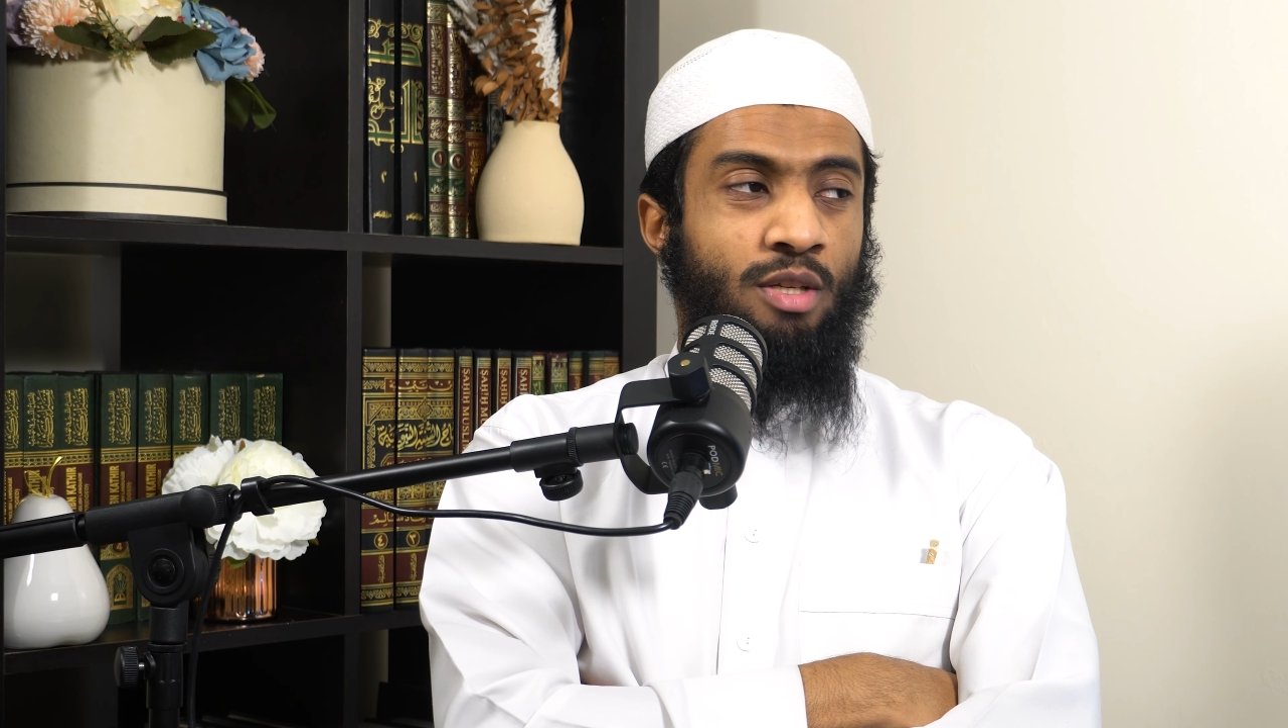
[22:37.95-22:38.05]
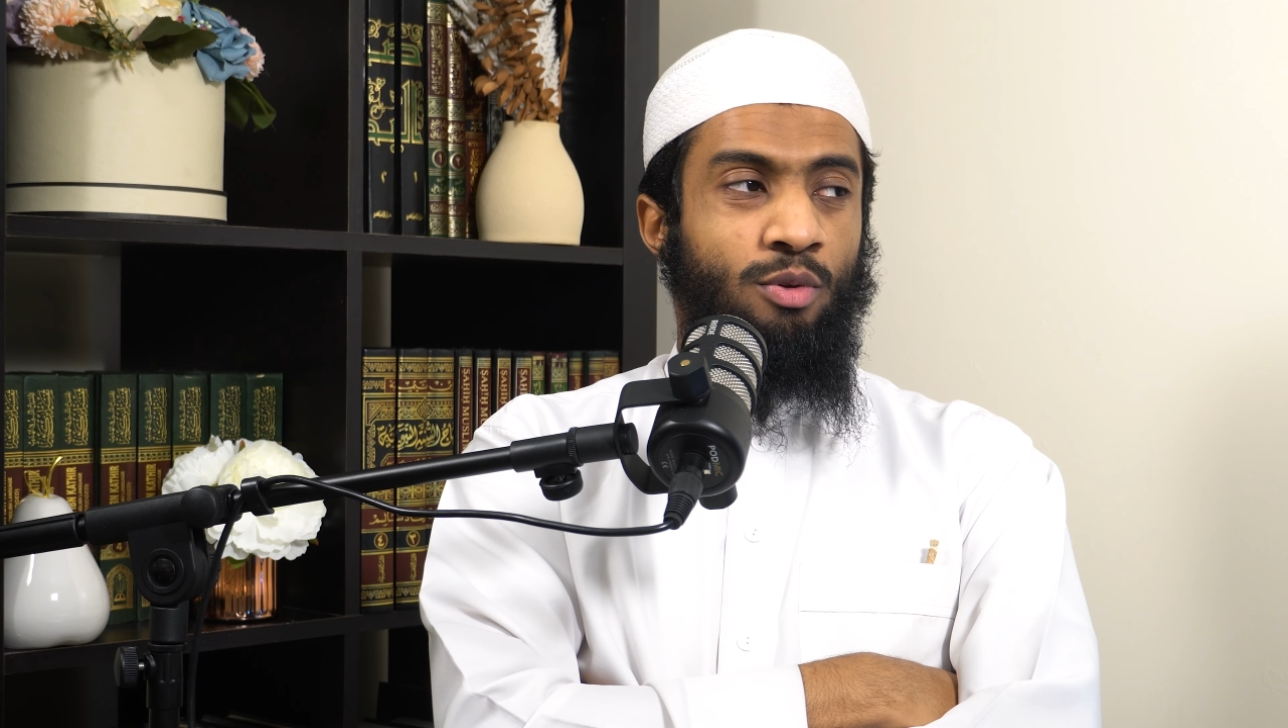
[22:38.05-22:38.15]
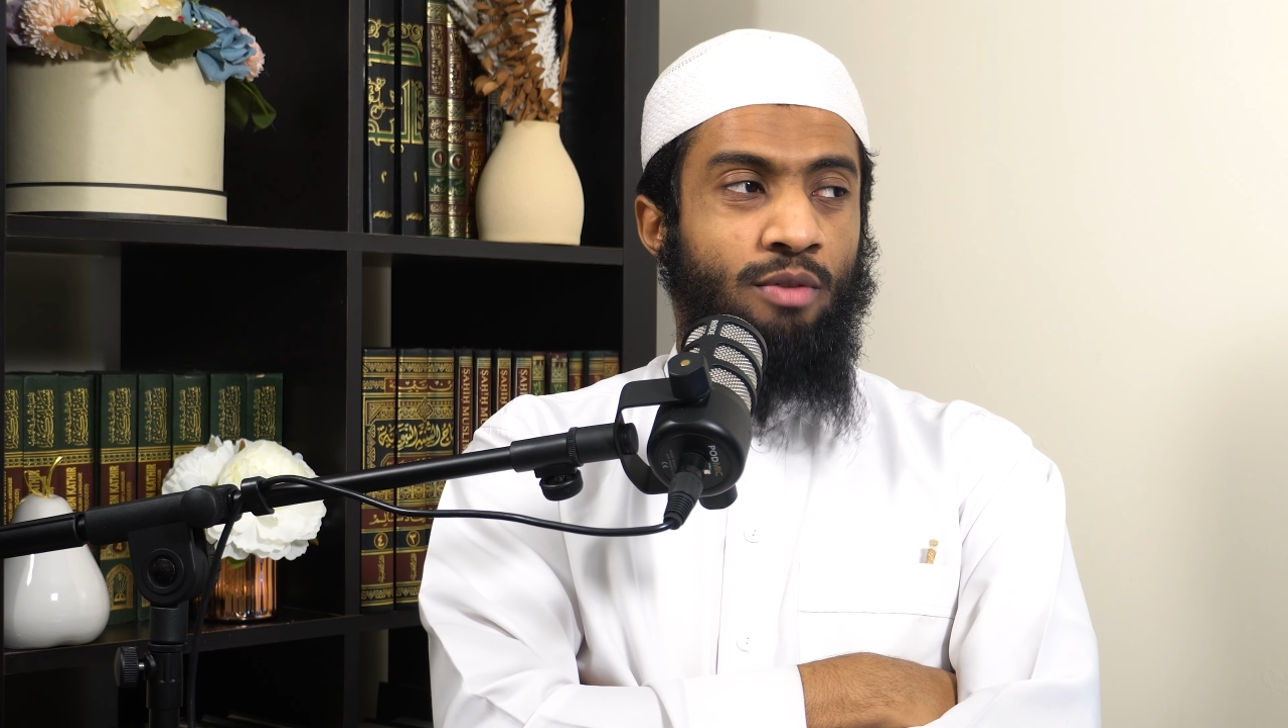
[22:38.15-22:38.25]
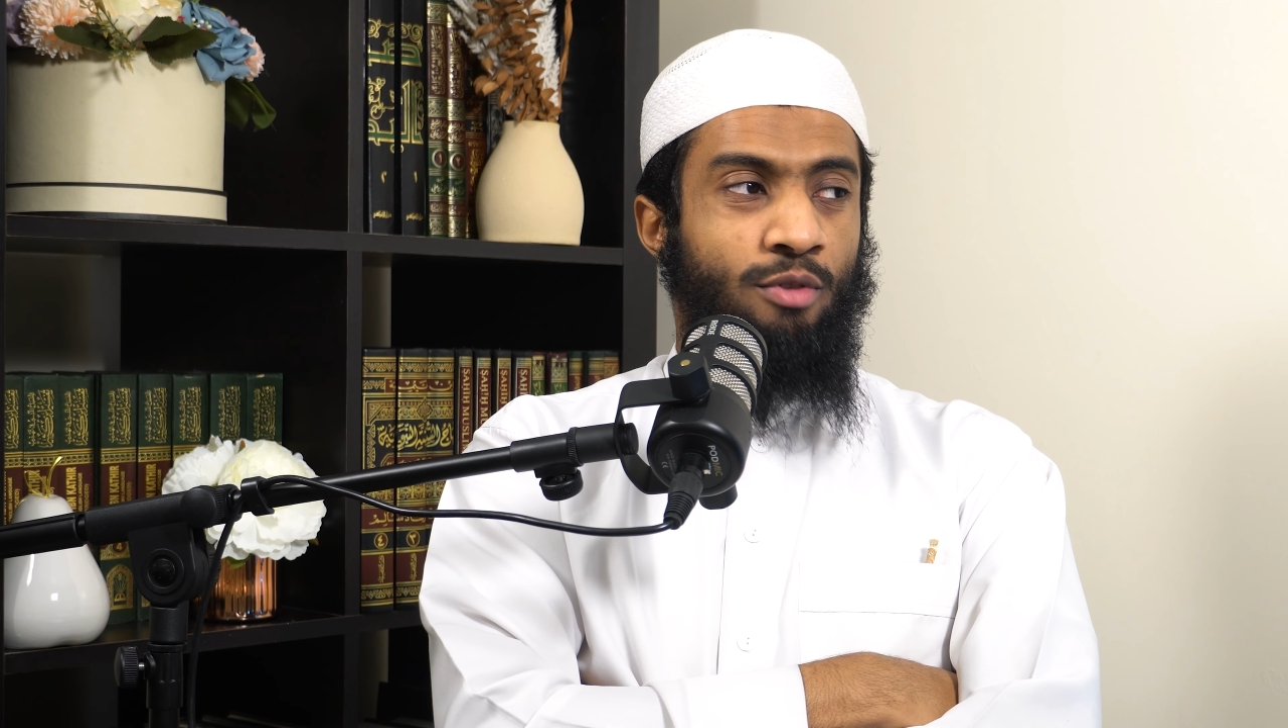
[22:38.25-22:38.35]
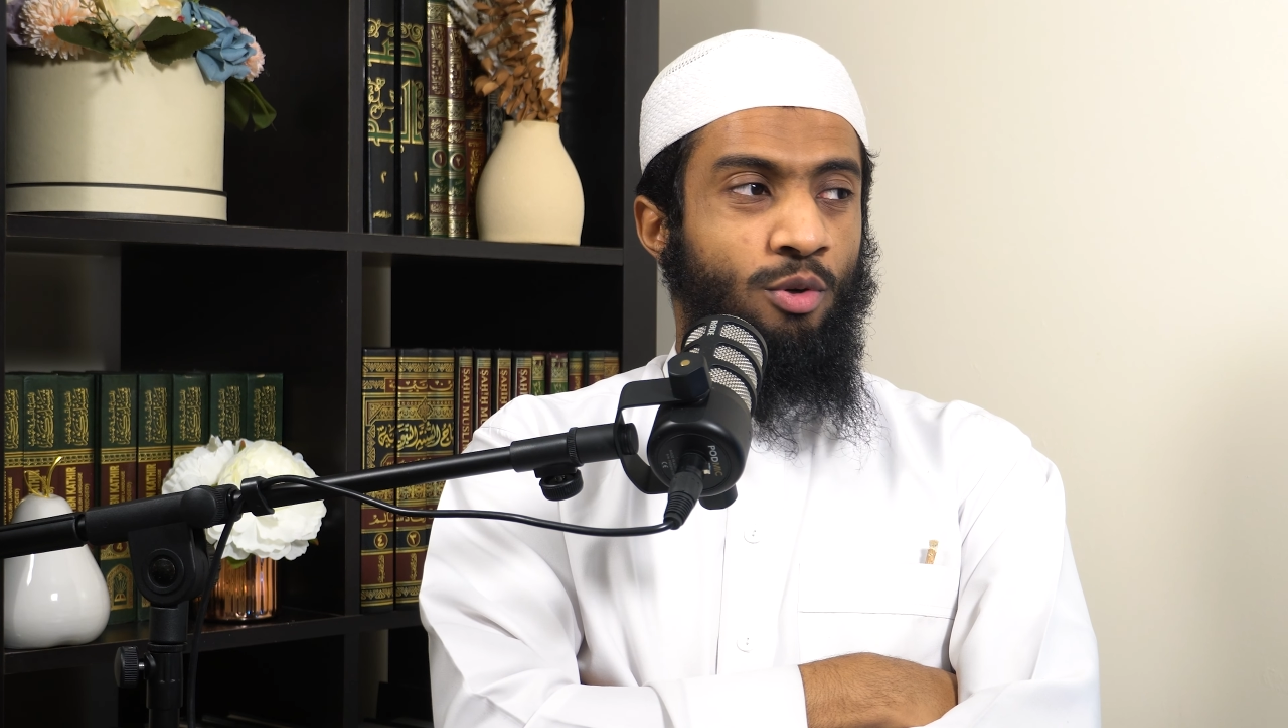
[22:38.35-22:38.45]
they
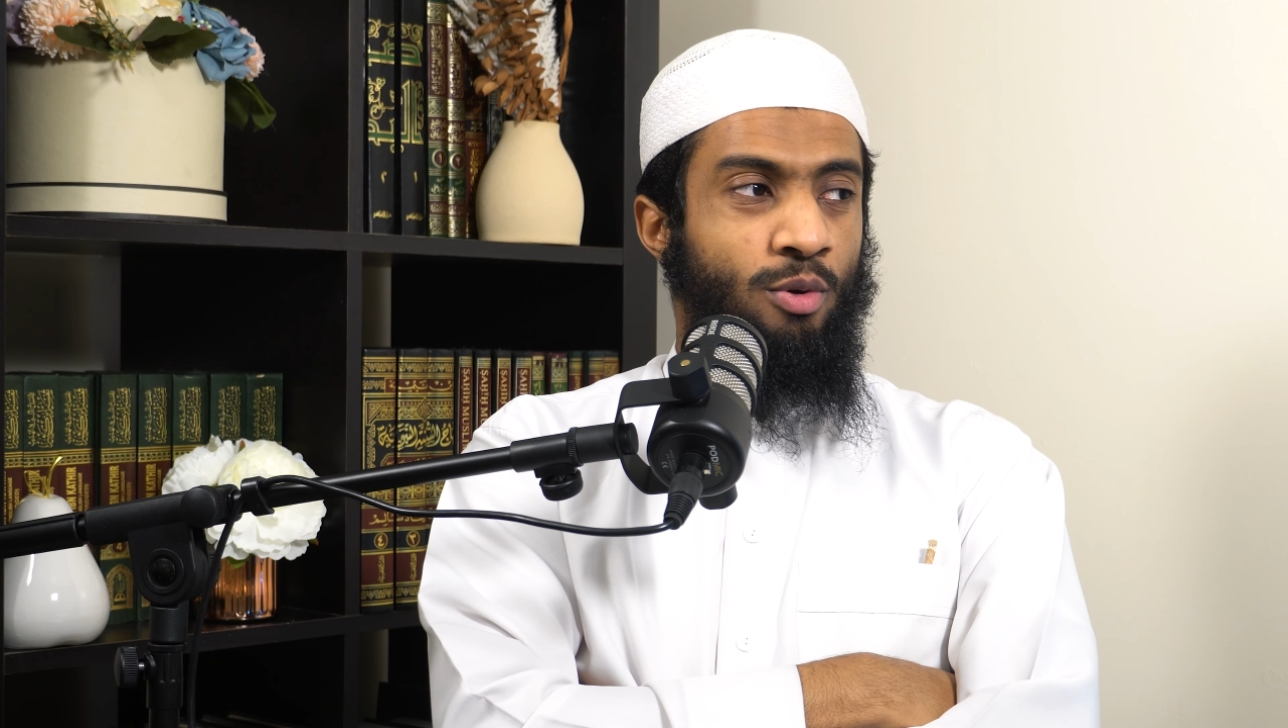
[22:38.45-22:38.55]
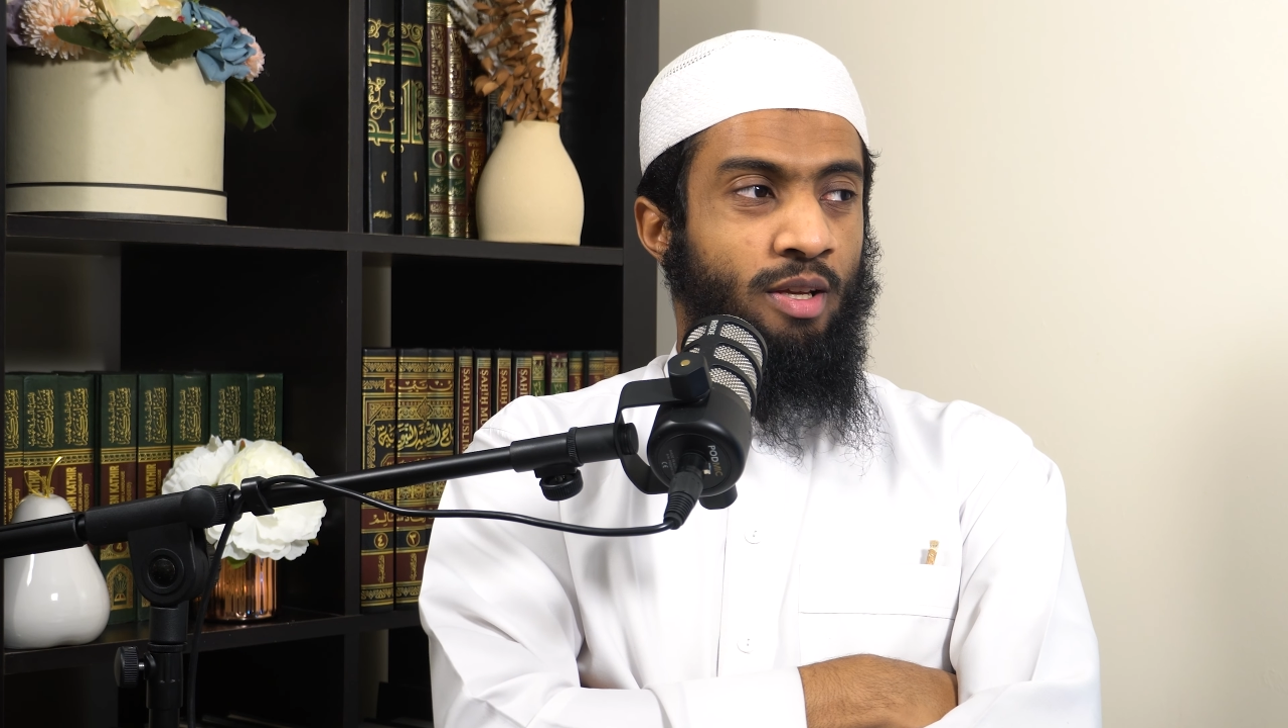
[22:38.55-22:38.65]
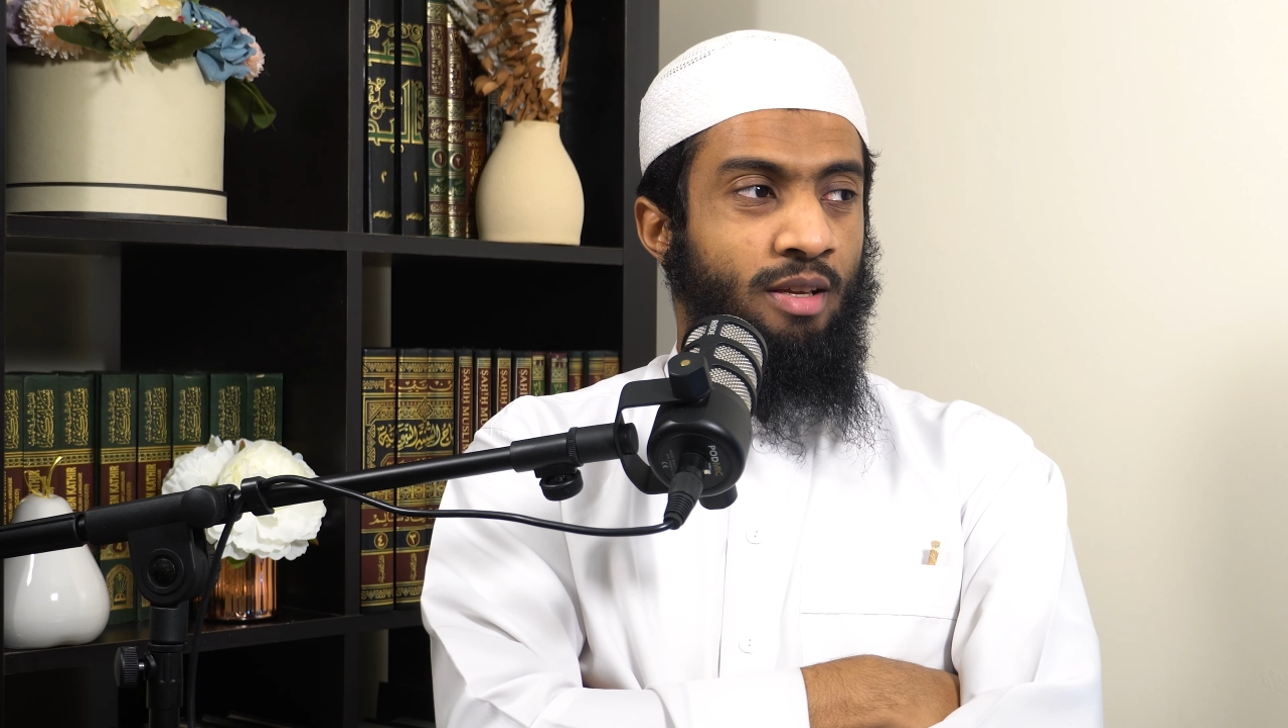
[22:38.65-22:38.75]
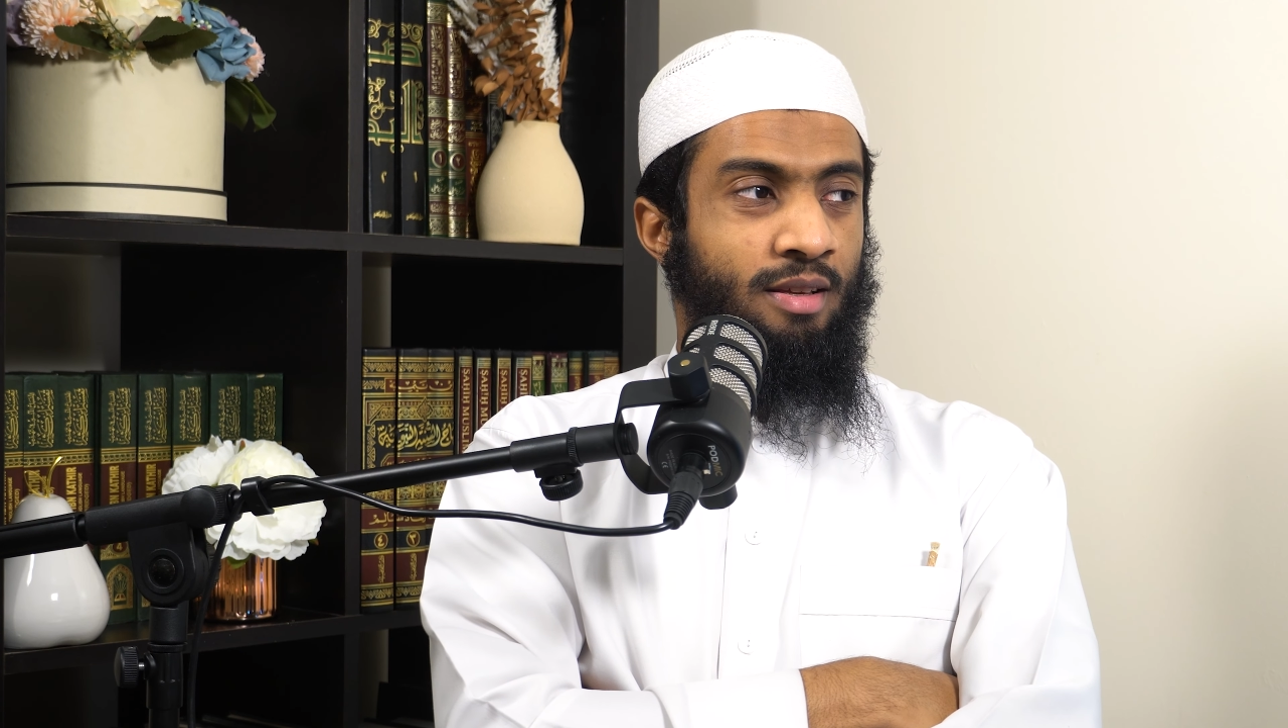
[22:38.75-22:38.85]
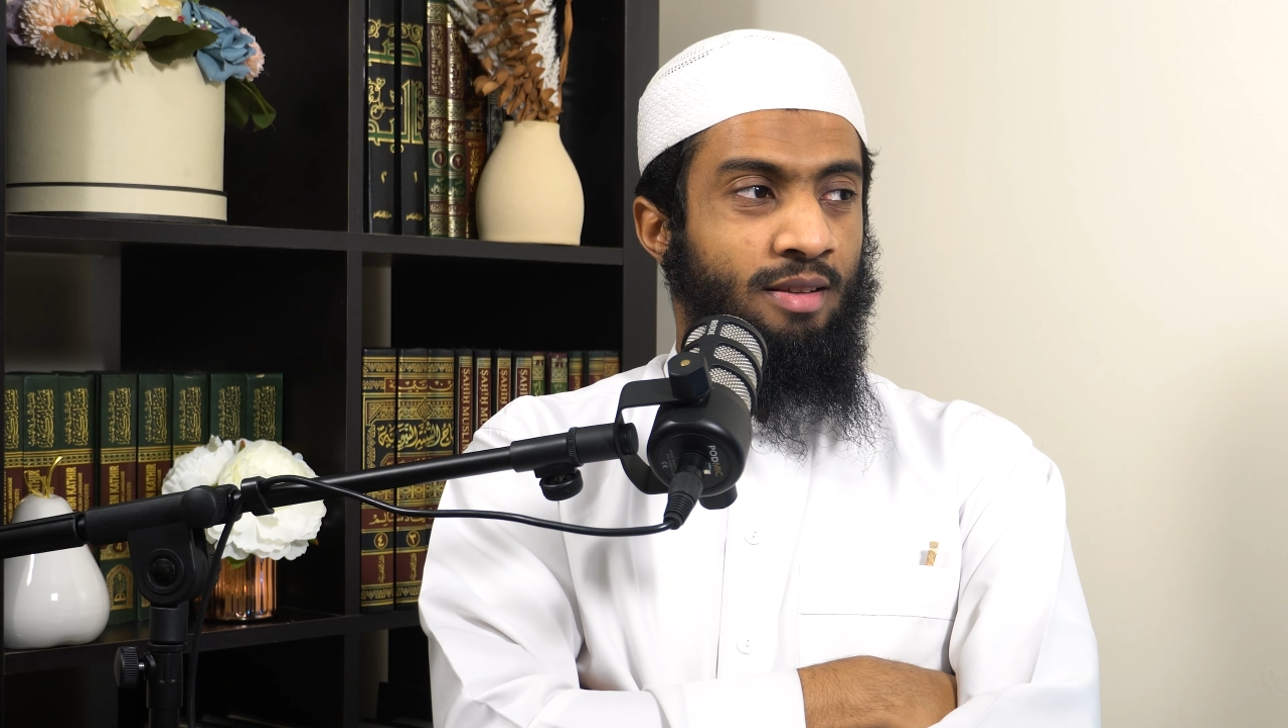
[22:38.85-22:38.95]
would never go away.